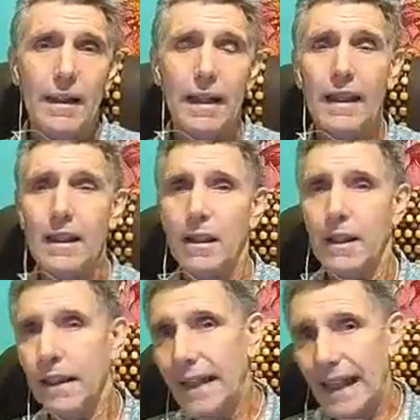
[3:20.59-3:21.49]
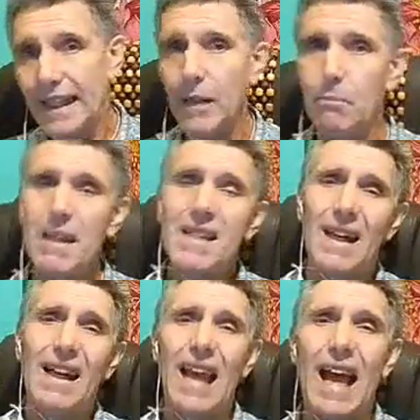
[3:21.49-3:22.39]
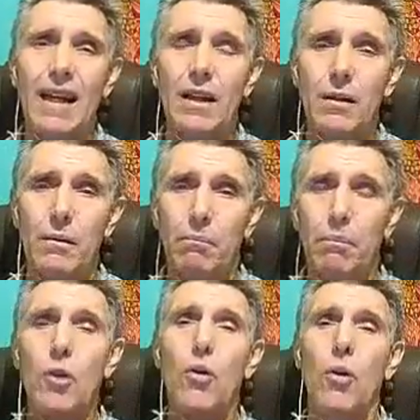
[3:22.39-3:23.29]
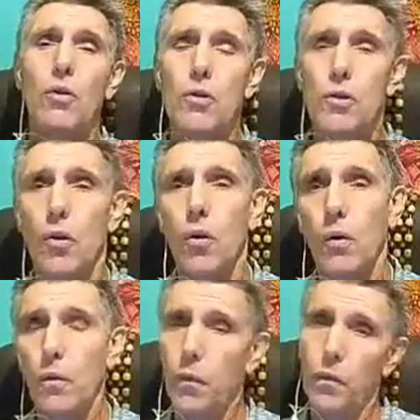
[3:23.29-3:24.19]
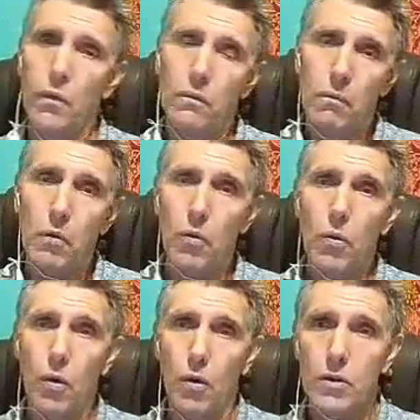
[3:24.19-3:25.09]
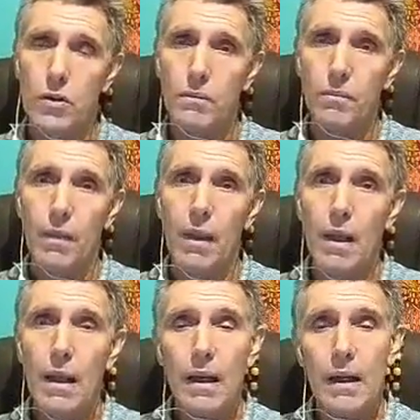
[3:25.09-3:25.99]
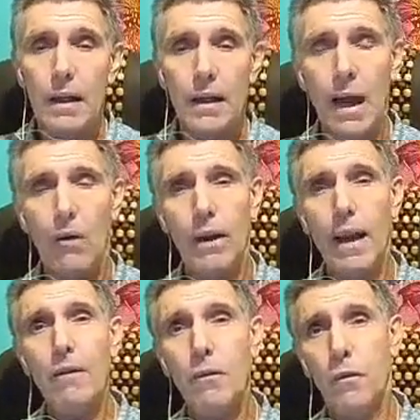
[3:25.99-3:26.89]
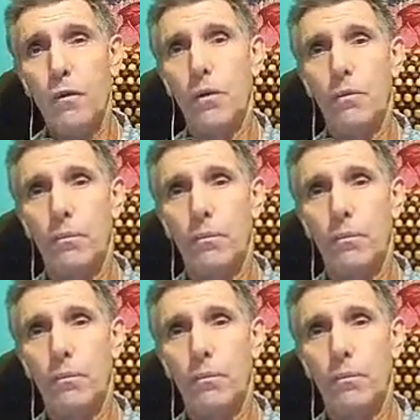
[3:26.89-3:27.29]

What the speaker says: getting misaligned because of glucose. Now, if